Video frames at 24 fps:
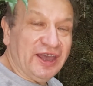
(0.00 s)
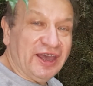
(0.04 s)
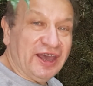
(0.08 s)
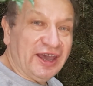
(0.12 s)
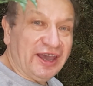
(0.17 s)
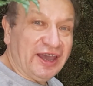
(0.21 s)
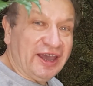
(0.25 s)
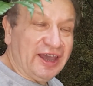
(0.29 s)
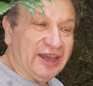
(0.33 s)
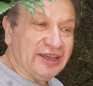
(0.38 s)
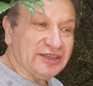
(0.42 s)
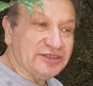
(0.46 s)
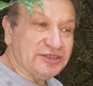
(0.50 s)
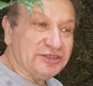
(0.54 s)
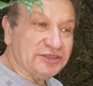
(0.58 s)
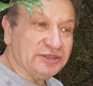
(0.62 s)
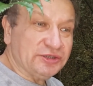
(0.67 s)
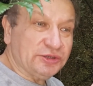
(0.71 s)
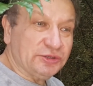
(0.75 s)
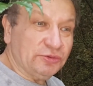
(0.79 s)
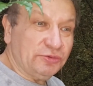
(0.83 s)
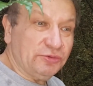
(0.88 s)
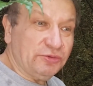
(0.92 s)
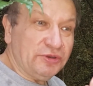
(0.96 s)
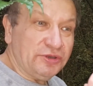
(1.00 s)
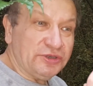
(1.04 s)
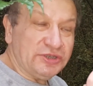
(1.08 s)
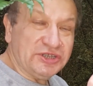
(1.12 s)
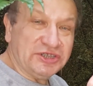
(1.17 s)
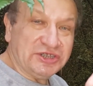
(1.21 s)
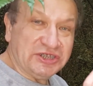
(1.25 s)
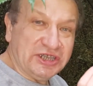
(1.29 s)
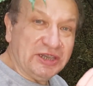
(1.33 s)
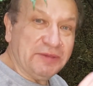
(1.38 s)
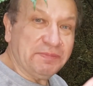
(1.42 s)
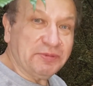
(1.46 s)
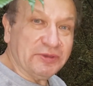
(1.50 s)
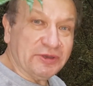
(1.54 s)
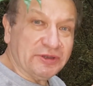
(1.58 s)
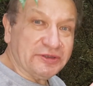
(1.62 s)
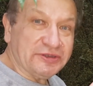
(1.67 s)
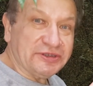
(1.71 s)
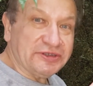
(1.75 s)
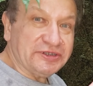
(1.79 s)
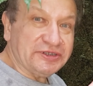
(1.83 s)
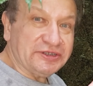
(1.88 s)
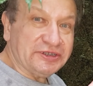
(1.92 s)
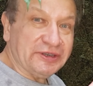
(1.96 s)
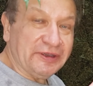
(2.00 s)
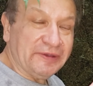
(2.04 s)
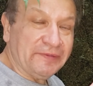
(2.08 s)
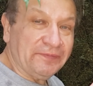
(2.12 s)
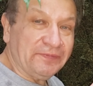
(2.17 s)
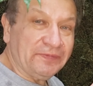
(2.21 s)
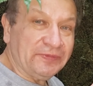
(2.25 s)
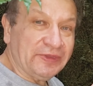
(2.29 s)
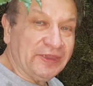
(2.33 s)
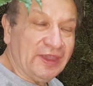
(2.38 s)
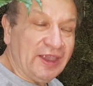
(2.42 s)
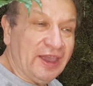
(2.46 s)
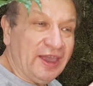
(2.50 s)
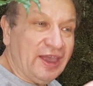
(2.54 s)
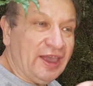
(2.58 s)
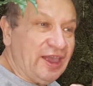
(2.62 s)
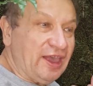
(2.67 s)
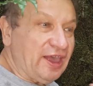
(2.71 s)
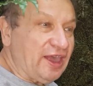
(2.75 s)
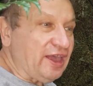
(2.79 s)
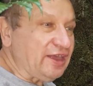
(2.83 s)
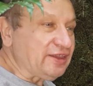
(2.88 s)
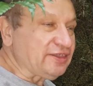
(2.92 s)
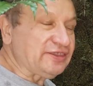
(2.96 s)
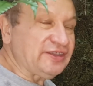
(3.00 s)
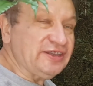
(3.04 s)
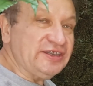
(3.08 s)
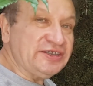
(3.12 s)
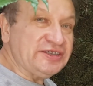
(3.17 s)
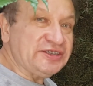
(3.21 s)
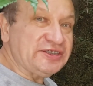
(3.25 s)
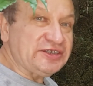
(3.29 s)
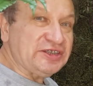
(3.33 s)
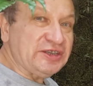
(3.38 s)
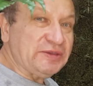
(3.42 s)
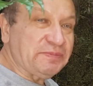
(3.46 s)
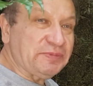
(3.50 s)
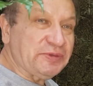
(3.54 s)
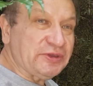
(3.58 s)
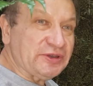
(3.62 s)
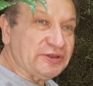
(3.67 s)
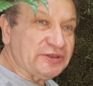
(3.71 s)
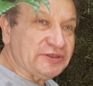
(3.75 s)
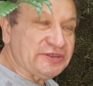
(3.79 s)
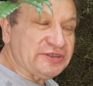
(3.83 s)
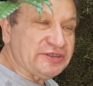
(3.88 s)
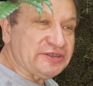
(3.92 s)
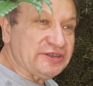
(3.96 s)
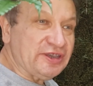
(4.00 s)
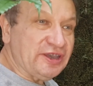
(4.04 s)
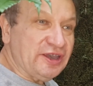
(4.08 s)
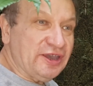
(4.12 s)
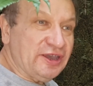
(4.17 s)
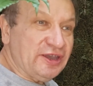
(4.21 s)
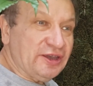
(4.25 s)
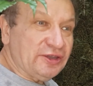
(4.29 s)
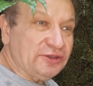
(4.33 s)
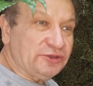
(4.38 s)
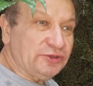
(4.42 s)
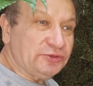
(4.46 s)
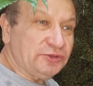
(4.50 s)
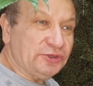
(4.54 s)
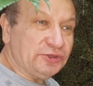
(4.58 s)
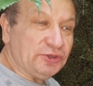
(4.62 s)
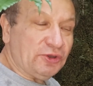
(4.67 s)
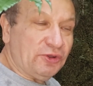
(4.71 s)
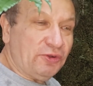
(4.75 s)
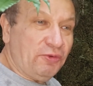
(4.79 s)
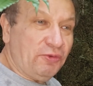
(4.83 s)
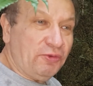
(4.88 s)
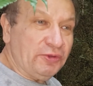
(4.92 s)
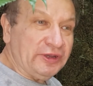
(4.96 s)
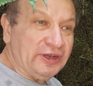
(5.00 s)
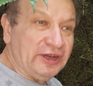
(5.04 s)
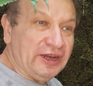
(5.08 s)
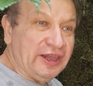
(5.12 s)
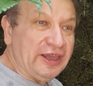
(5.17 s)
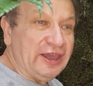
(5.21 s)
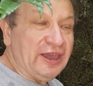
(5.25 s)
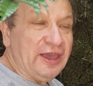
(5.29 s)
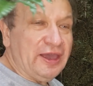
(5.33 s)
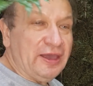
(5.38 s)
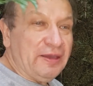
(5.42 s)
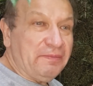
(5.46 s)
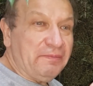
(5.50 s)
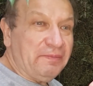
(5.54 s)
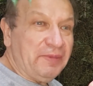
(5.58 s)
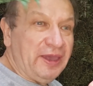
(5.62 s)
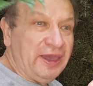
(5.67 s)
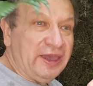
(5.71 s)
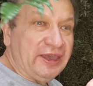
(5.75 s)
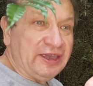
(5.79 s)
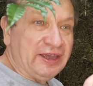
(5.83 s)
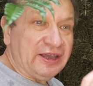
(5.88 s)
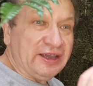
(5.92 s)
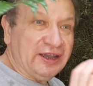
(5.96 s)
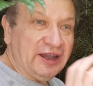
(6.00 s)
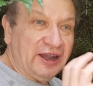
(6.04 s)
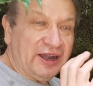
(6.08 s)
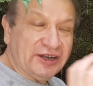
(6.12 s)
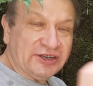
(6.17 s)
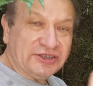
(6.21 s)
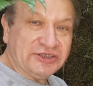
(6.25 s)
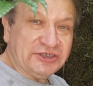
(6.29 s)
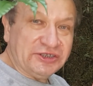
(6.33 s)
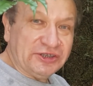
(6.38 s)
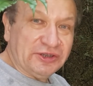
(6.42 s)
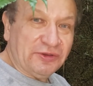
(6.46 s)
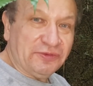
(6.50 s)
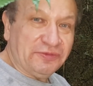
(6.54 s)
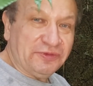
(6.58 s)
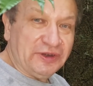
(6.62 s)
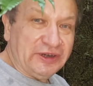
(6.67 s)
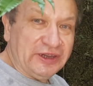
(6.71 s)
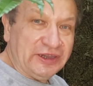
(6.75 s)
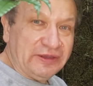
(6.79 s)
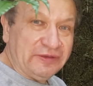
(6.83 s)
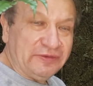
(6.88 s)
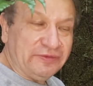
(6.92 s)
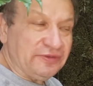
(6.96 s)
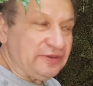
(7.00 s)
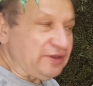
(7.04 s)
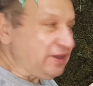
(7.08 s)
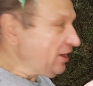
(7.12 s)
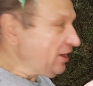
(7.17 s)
has two stipules, and these stipules do not only make a garden of leaf,